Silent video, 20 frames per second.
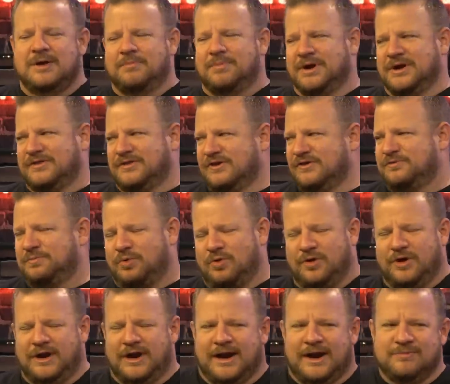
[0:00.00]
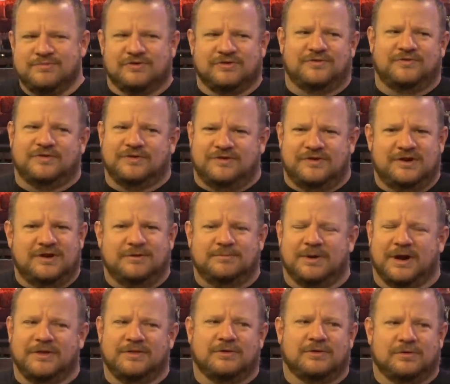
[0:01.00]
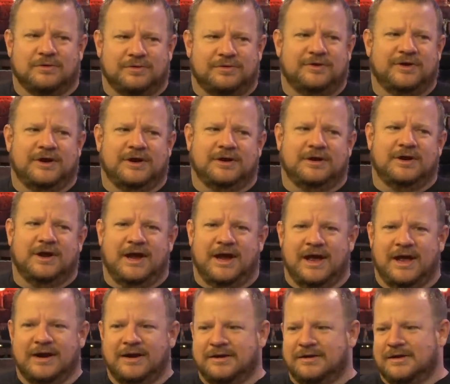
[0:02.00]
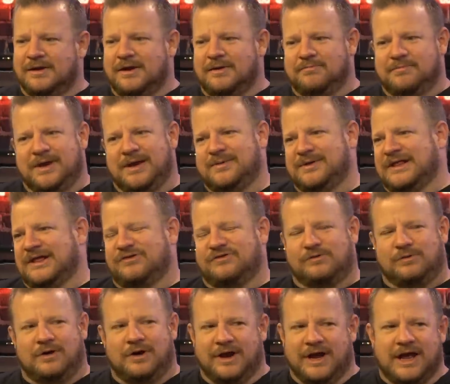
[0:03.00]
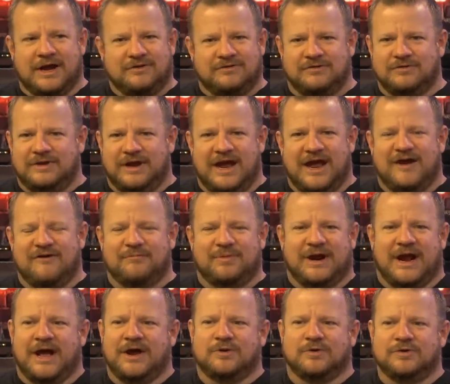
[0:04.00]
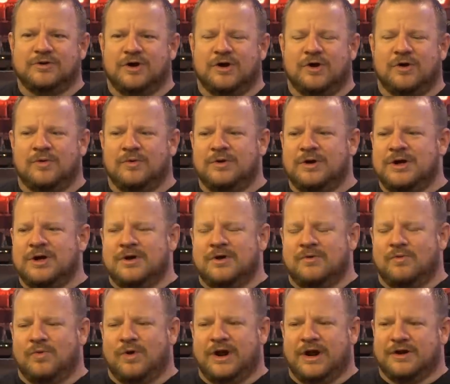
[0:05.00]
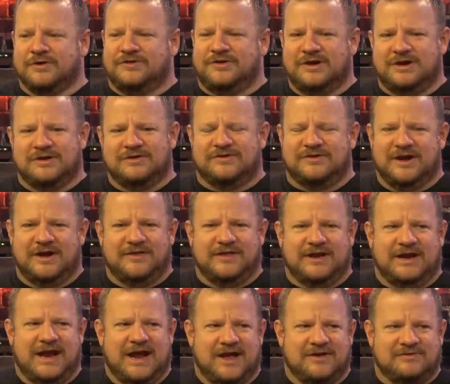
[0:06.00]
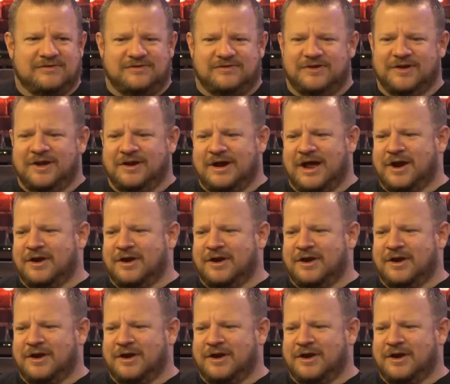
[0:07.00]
But at this point, I'm just fatigued by the whole thing. And maybe that's the wrong attitude to have. But I don't know what else he can say that he hasn't said.